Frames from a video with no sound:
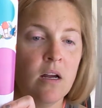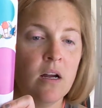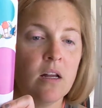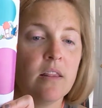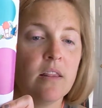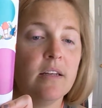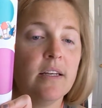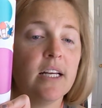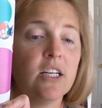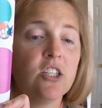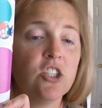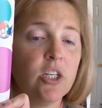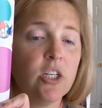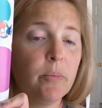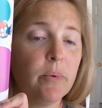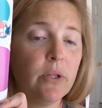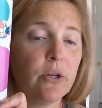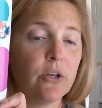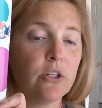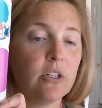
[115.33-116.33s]
The next shape
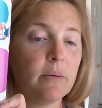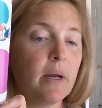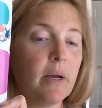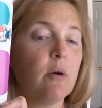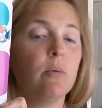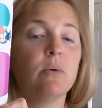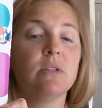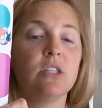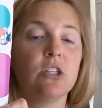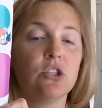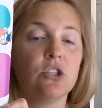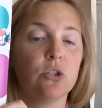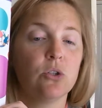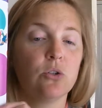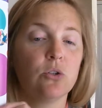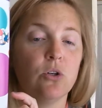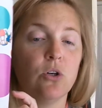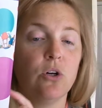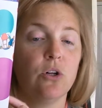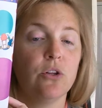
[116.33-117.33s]
we learned about was a
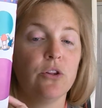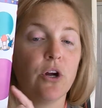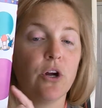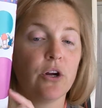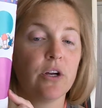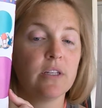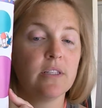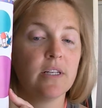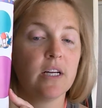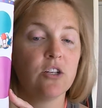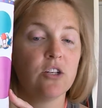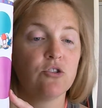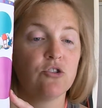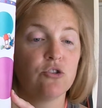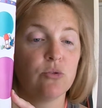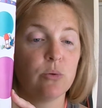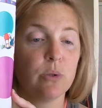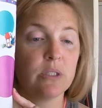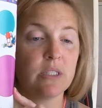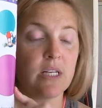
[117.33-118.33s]
circle. The architect
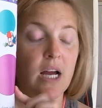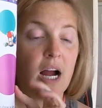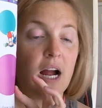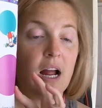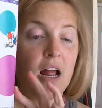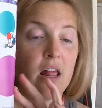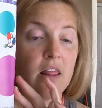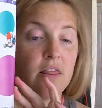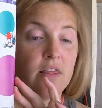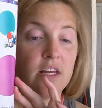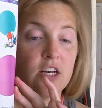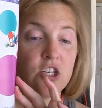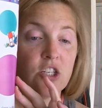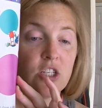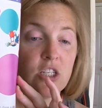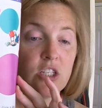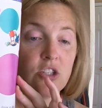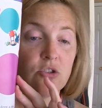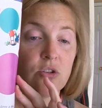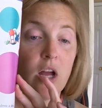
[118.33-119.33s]
drew a dot, and then
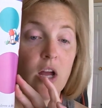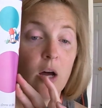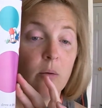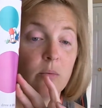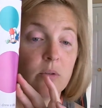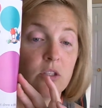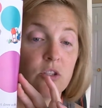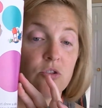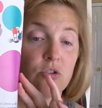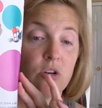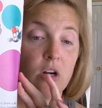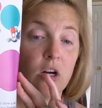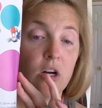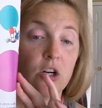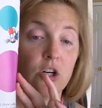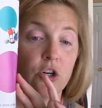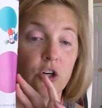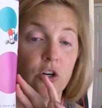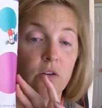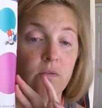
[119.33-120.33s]
she helped us draw
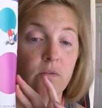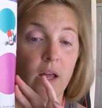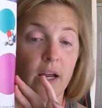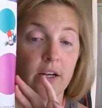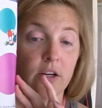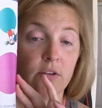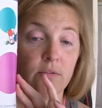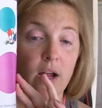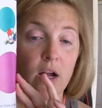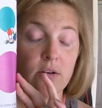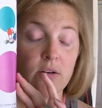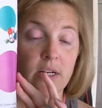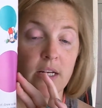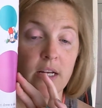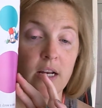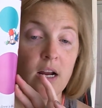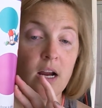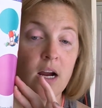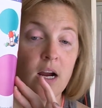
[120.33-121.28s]
a curved line around it.